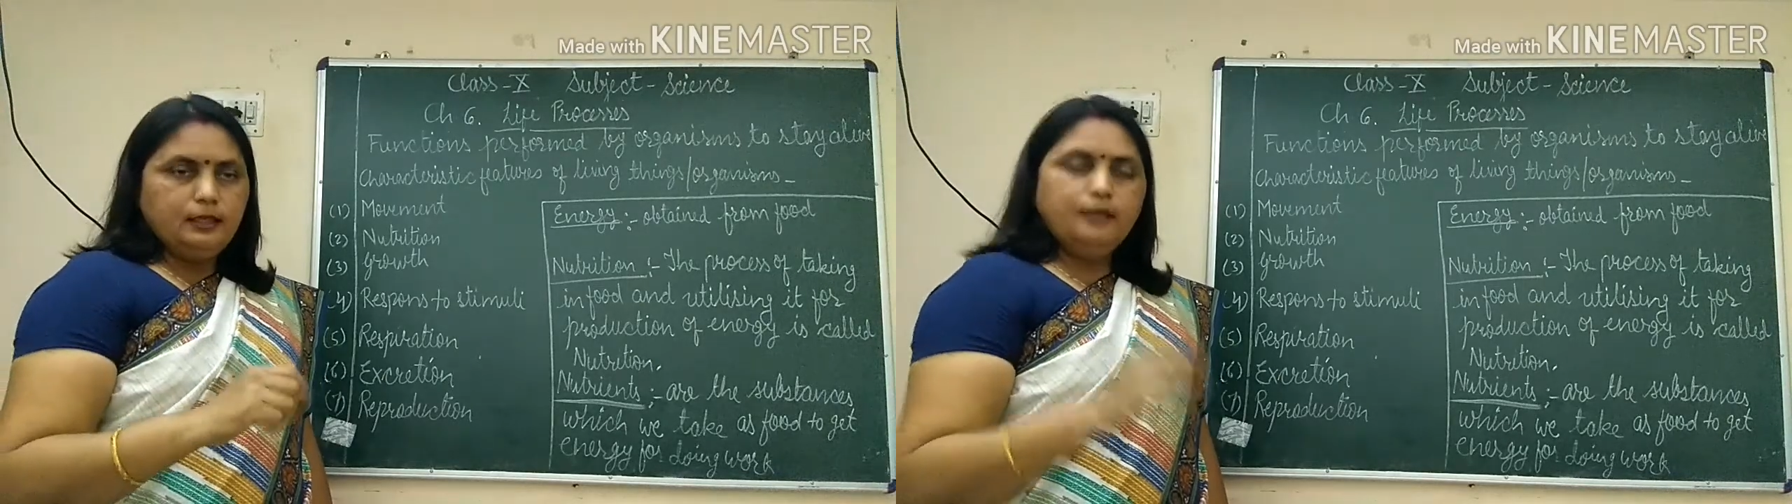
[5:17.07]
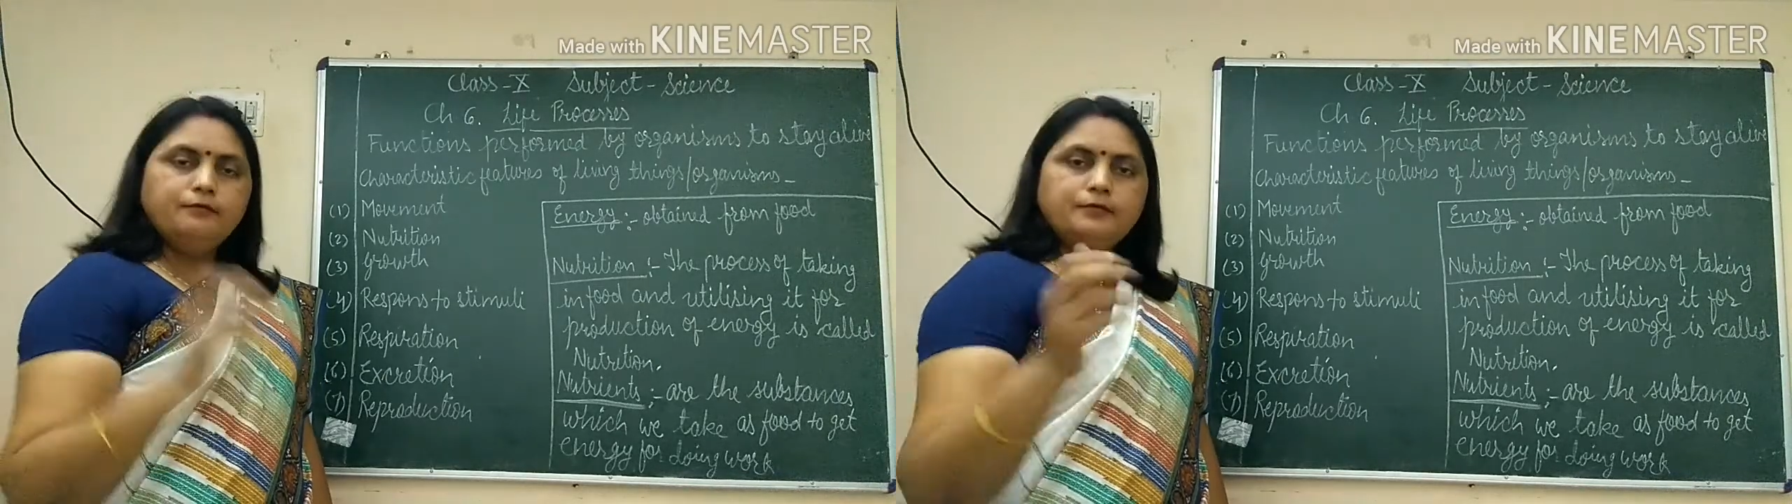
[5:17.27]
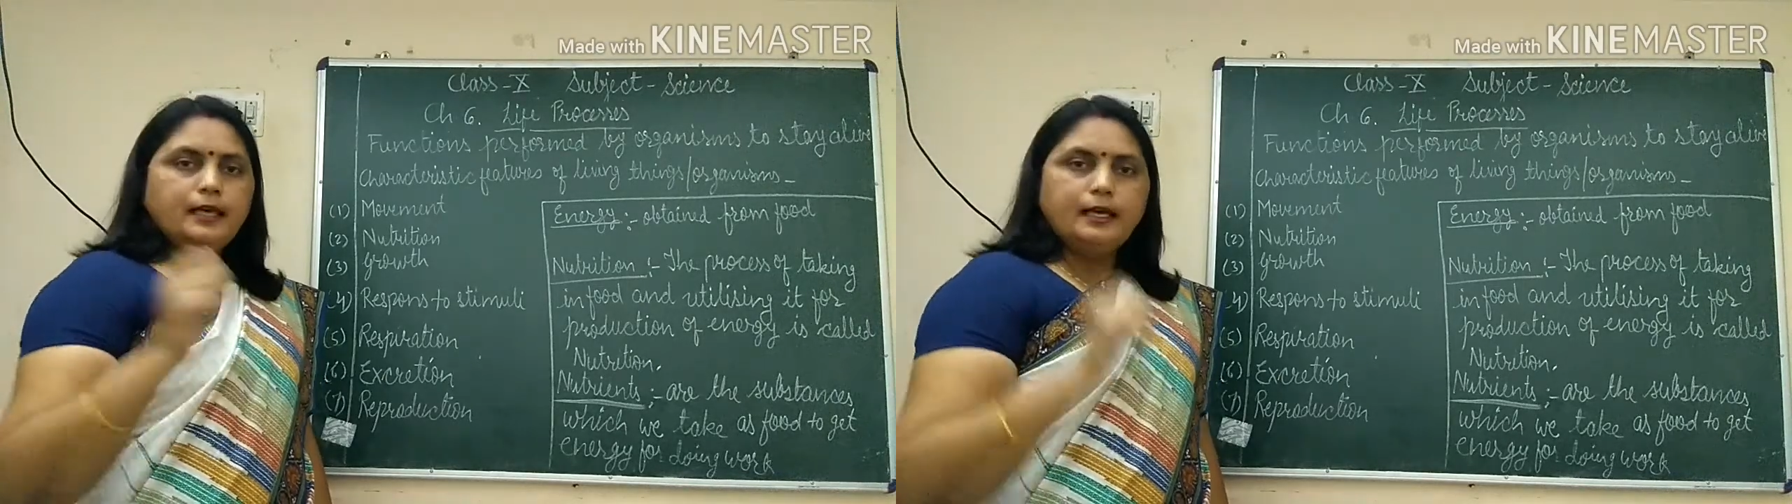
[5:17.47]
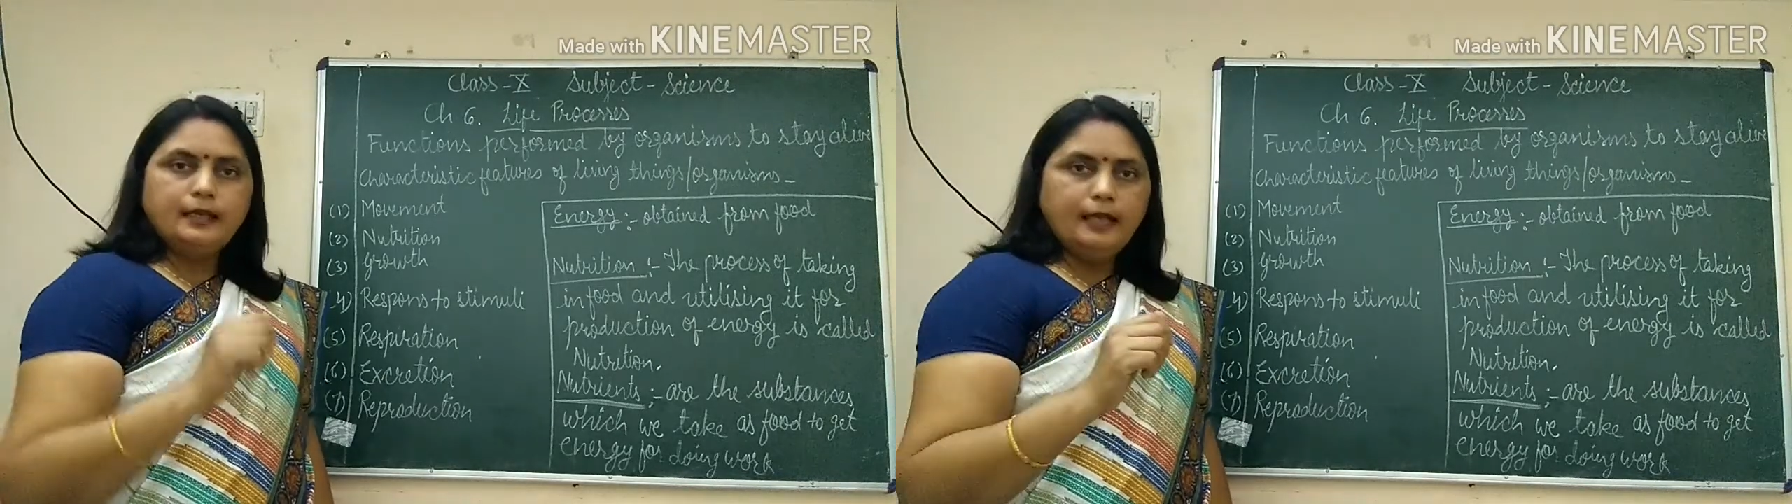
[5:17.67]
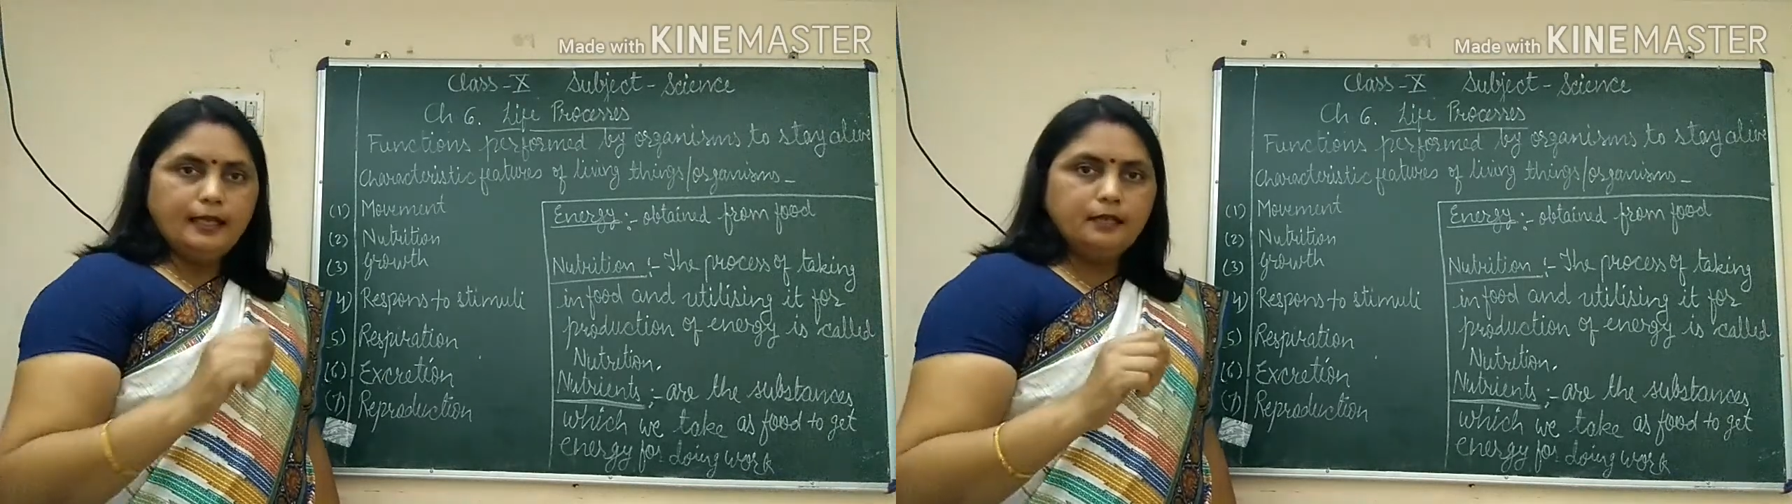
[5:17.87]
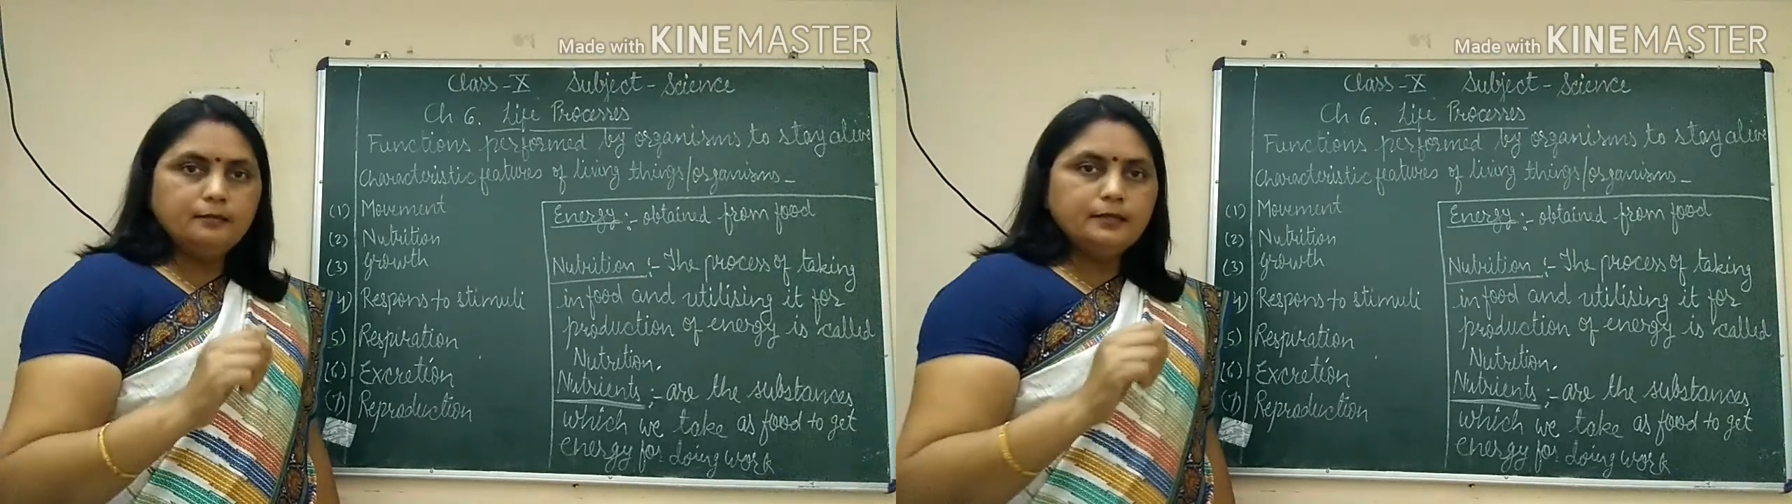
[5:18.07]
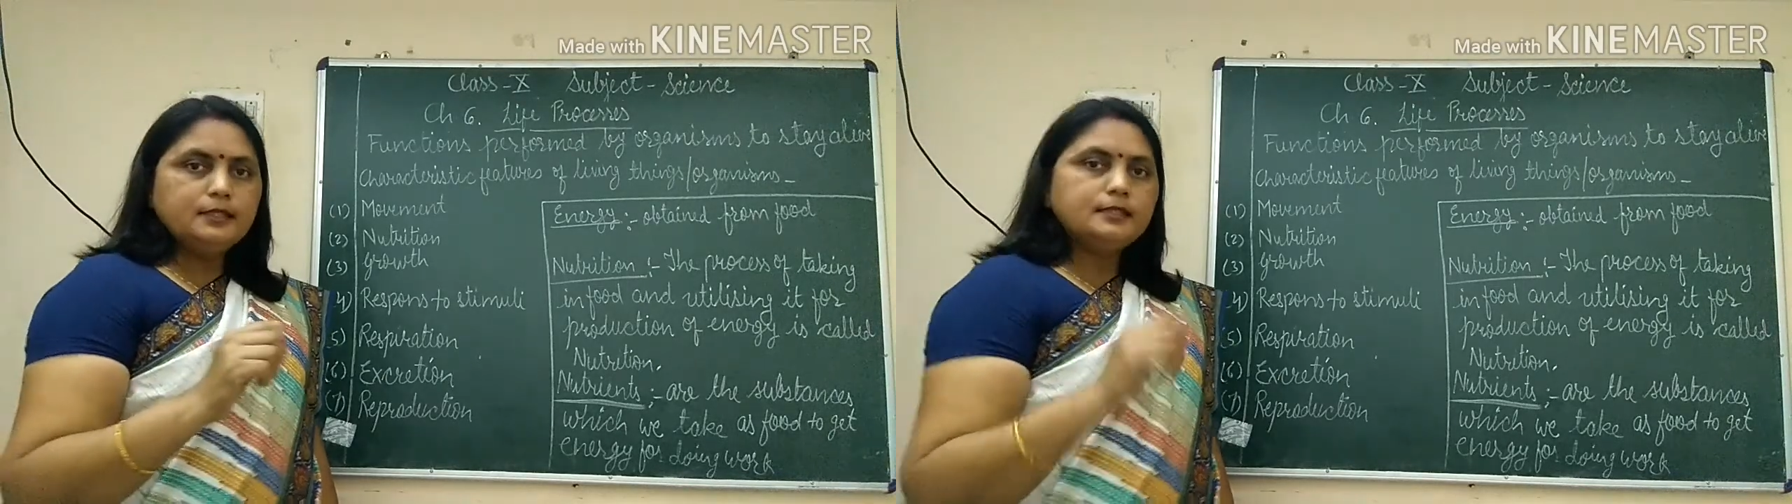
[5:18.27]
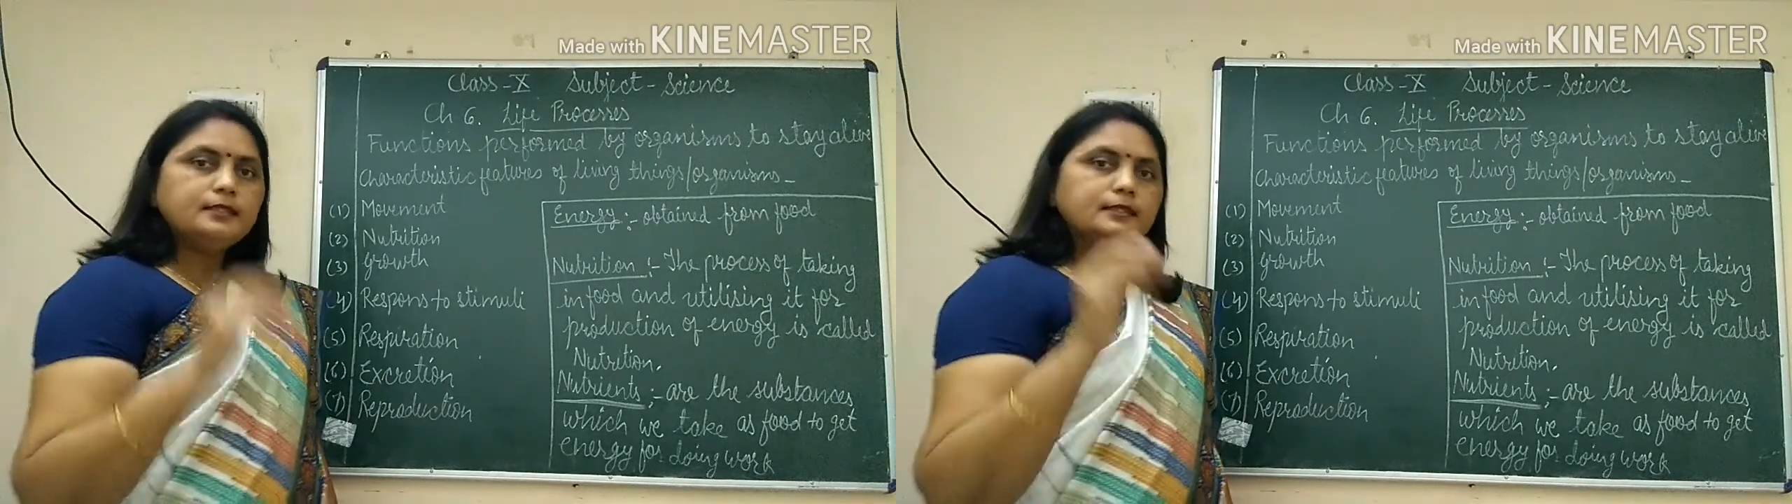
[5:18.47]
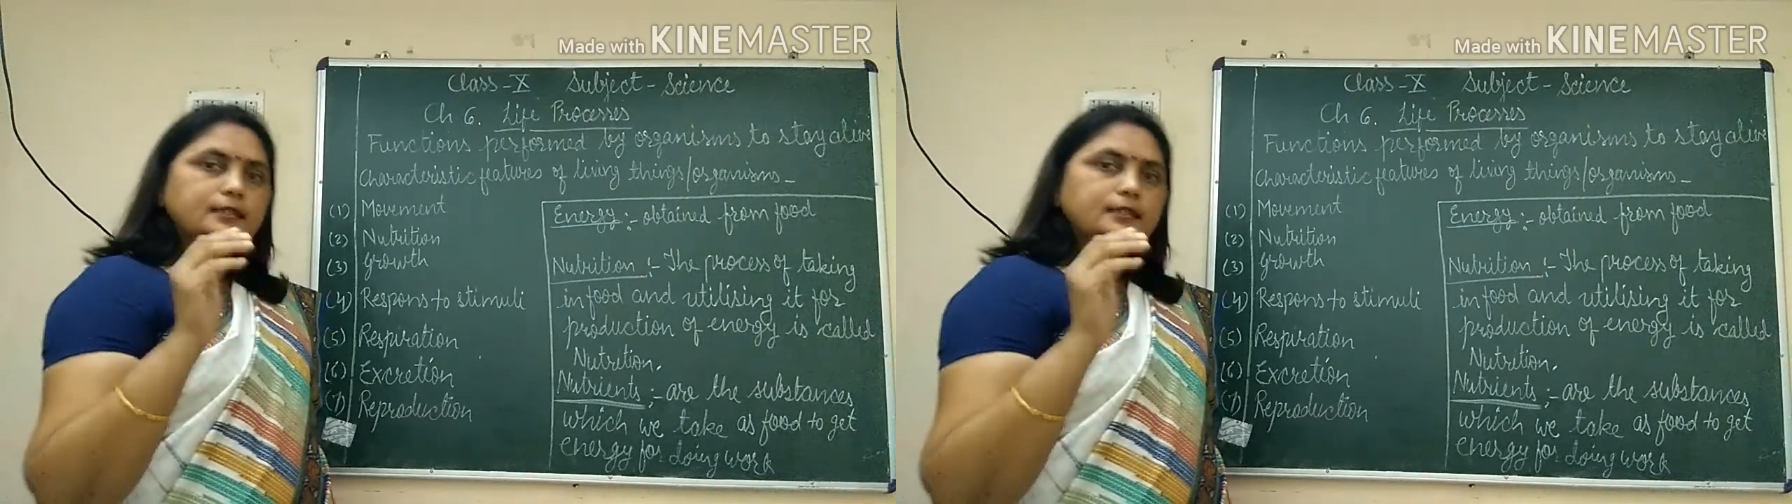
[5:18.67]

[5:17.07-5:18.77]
If they are animals,